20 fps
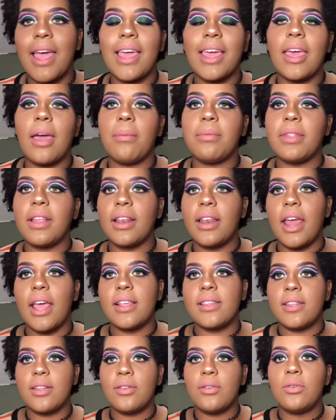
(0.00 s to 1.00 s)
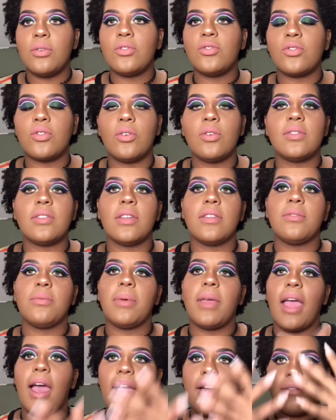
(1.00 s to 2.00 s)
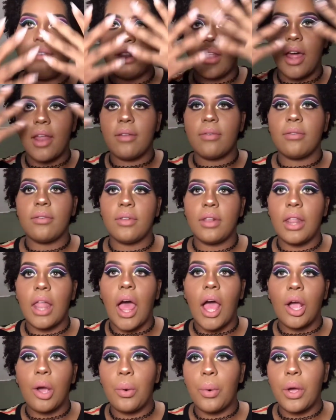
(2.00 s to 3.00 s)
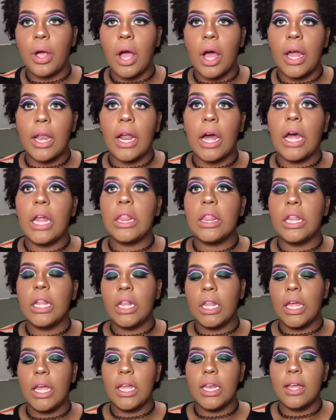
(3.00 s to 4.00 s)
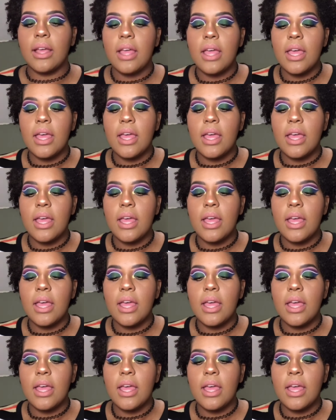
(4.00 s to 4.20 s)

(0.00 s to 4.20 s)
I kept it nice and neutral since we have a lot going on the lid.